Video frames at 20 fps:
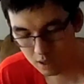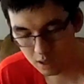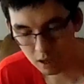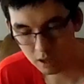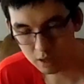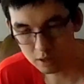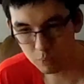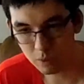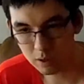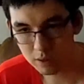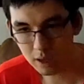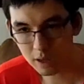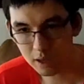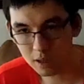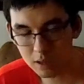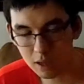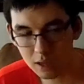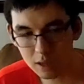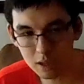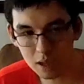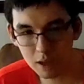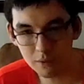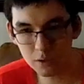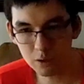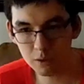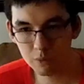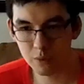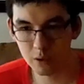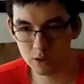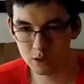it's when they love
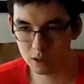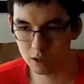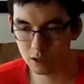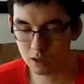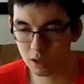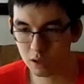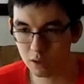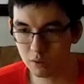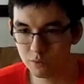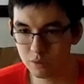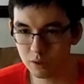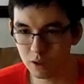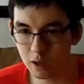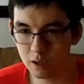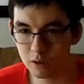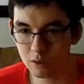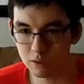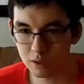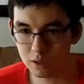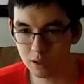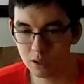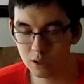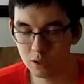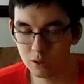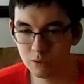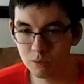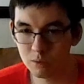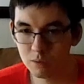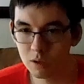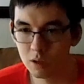you for something that you've done or didn't
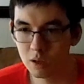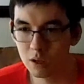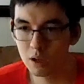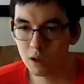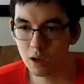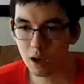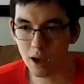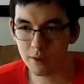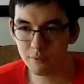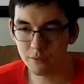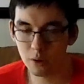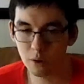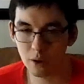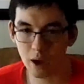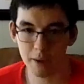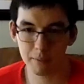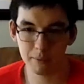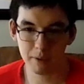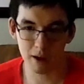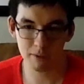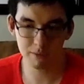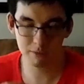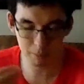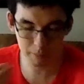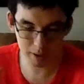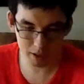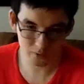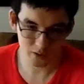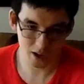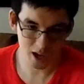do. I've been a
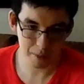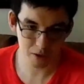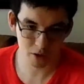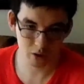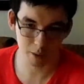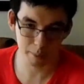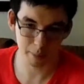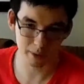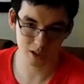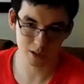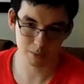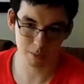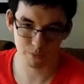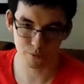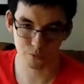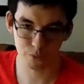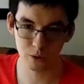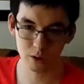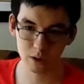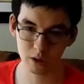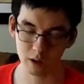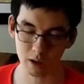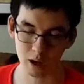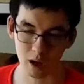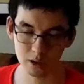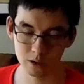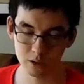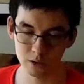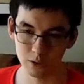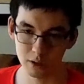bit of a hypocrite about this before,
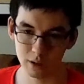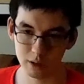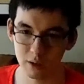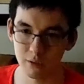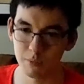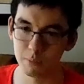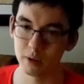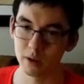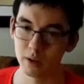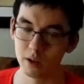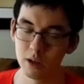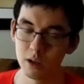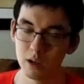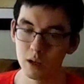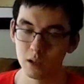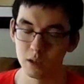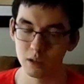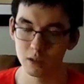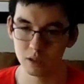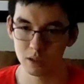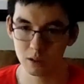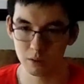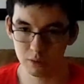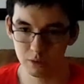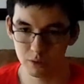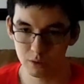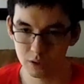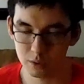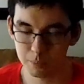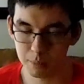contradictive, but
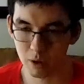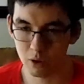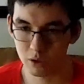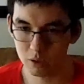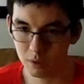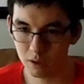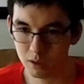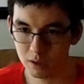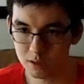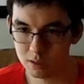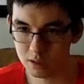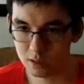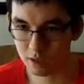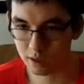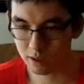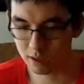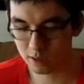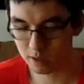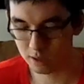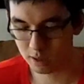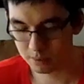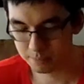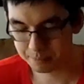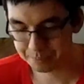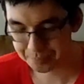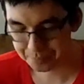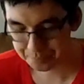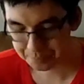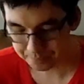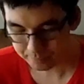just bear with me on this. It's like
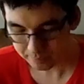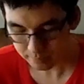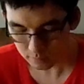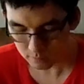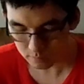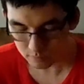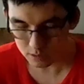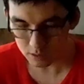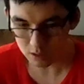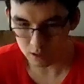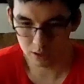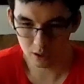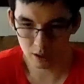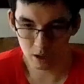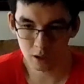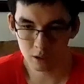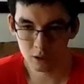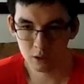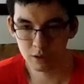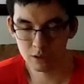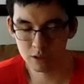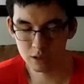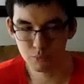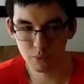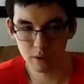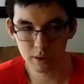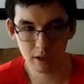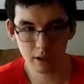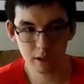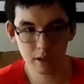the honor curse is
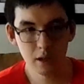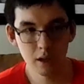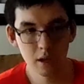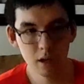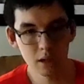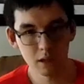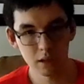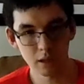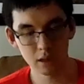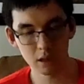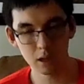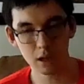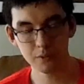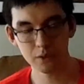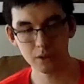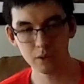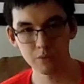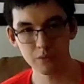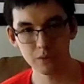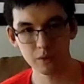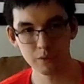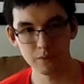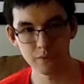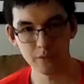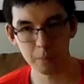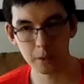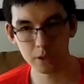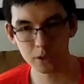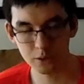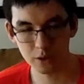when they love you
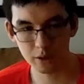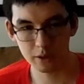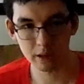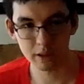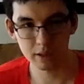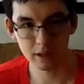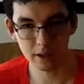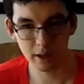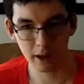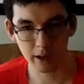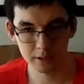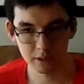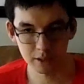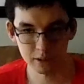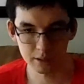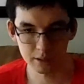from a journey that didn't actually